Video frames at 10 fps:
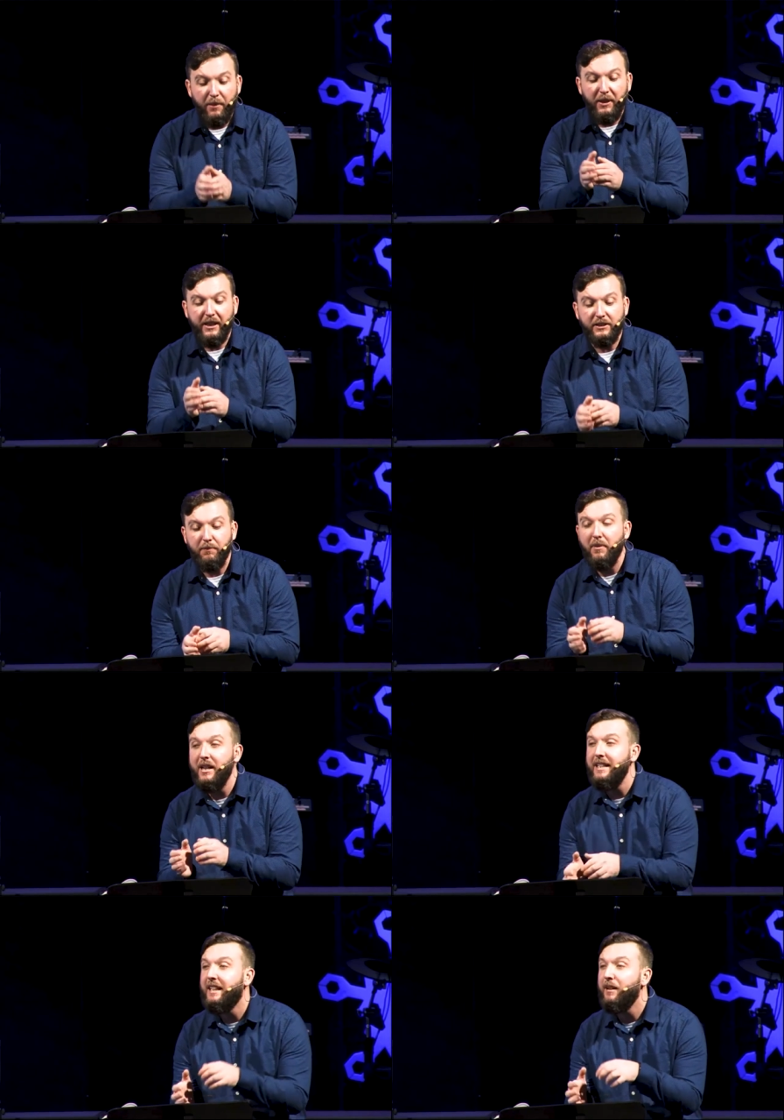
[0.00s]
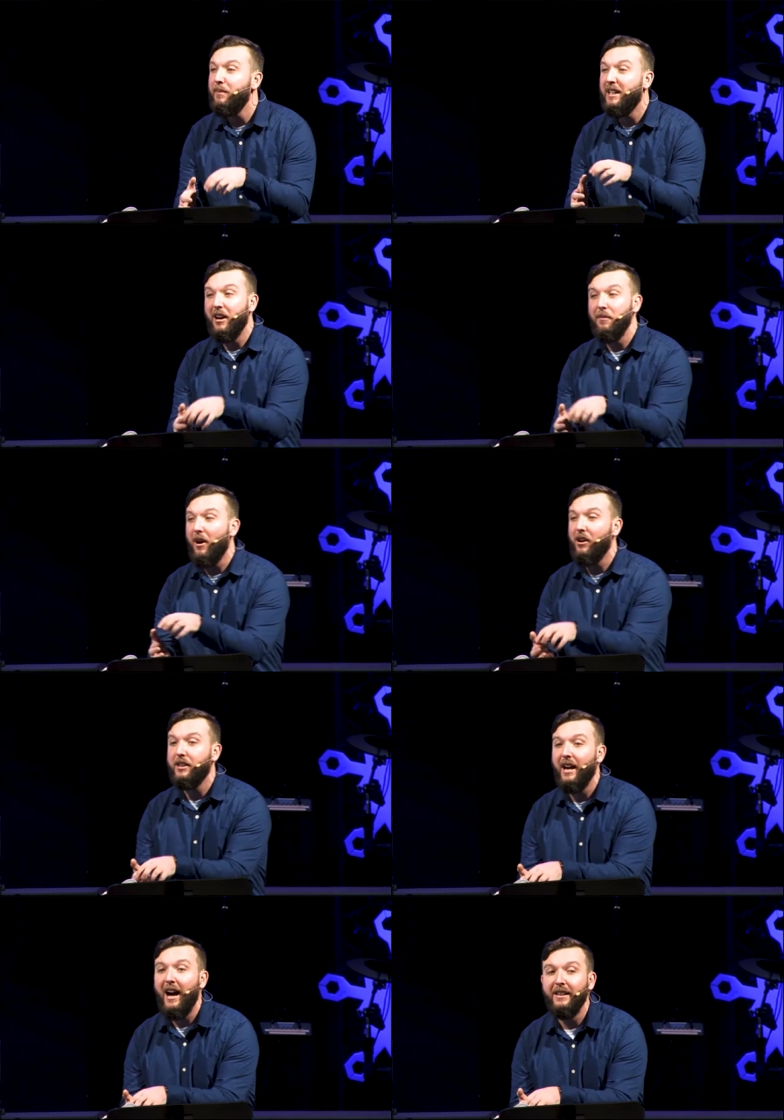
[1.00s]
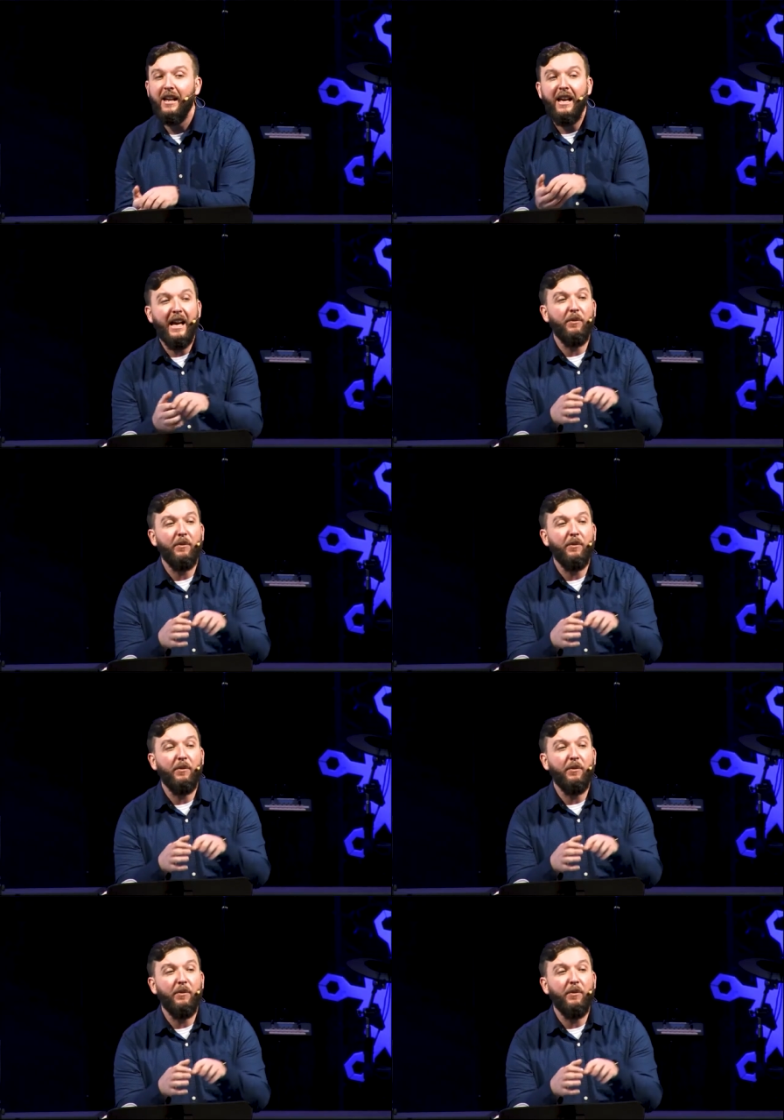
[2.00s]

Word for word: because money can become our God